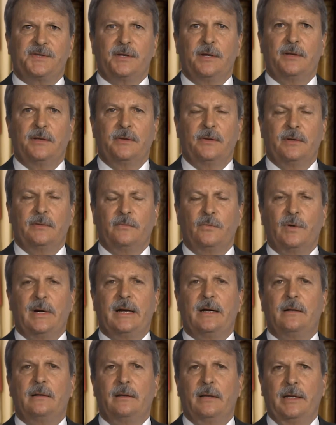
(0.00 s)
on the
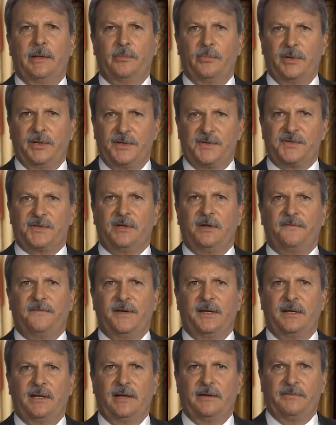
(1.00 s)
well and bring the
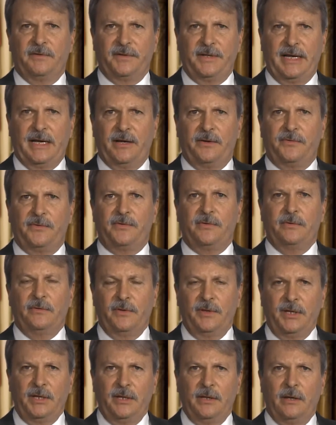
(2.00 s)
sulfate level down to
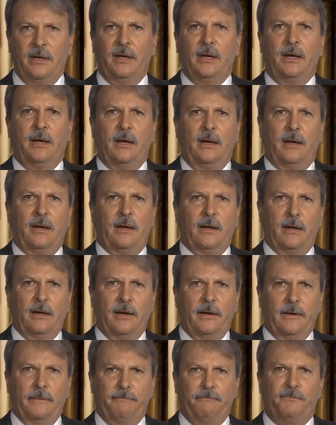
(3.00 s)
the
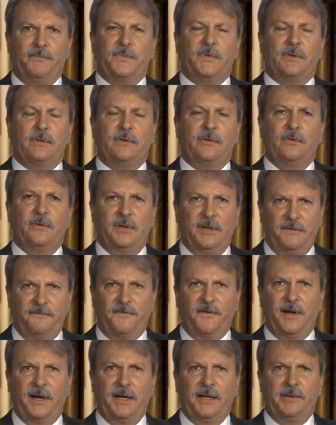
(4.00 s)

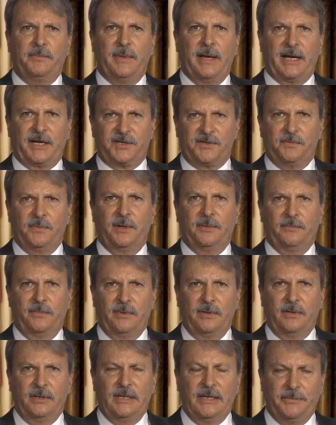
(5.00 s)
defined
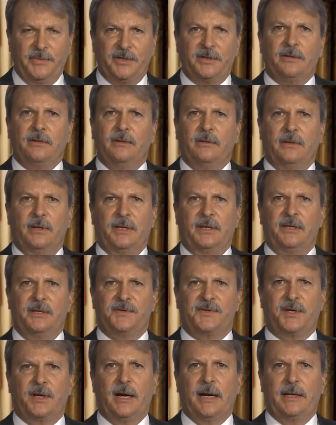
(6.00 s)
maximum limit that
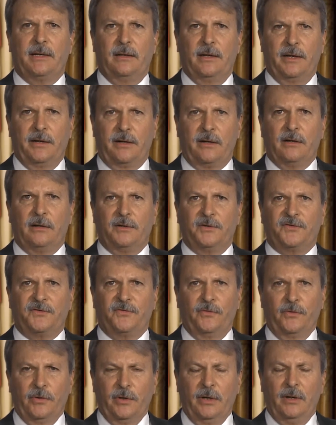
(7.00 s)
this guideline calls
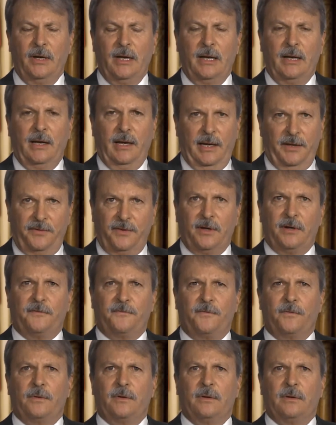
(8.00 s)
for, and
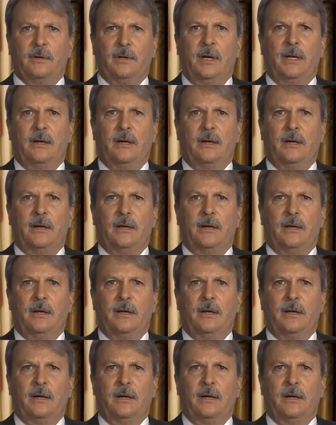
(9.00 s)
therefore